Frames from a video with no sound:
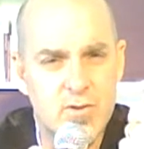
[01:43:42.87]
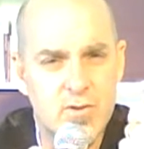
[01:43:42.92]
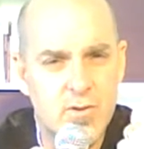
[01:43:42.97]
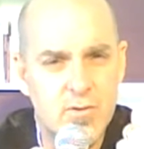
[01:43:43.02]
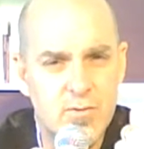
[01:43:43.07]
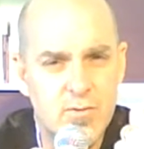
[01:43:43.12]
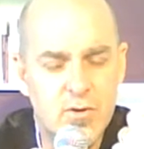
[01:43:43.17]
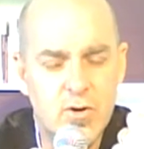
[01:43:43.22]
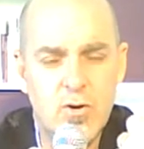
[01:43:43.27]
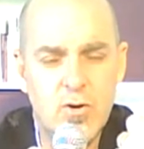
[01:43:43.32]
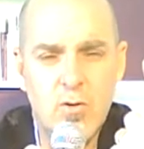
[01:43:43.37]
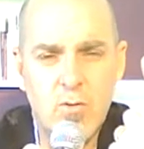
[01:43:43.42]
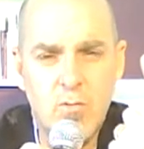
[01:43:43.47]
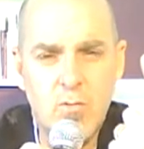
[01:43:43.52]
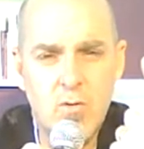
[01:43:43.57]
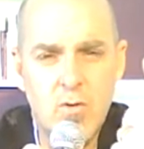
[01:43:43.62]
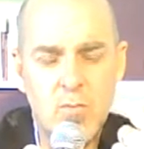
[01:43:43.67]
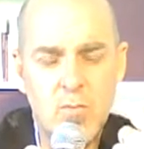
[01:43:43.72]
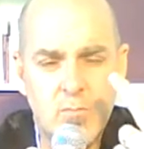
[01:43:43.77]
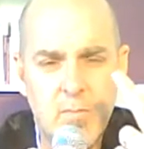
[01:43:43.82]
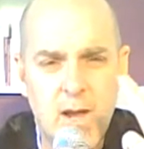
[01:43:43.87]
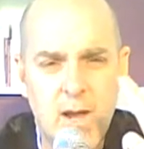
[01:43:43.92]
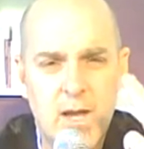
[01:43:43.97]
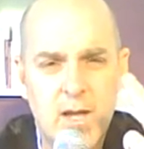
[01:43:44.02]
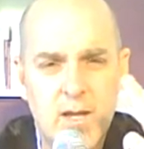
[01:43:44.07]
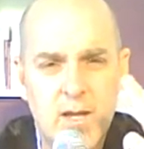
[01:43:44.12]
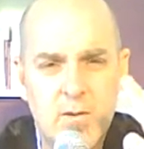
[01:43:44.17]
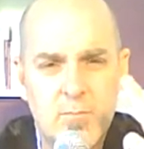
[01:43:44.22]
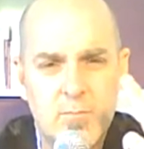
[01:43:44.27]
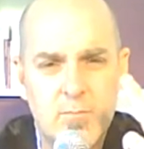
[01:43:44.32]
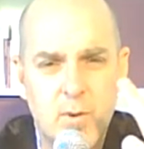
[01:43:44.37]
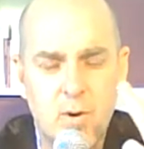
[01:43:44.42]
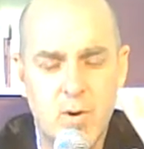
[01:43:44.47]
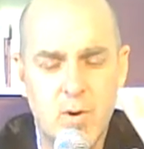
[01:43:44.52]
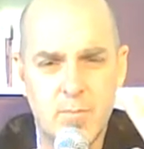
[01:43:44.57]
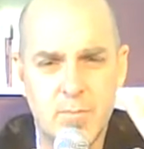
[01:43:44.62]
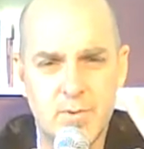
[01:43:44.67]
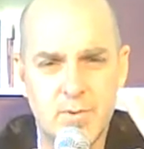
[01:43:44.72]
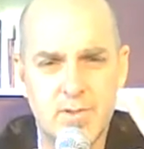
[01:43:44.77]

there's two main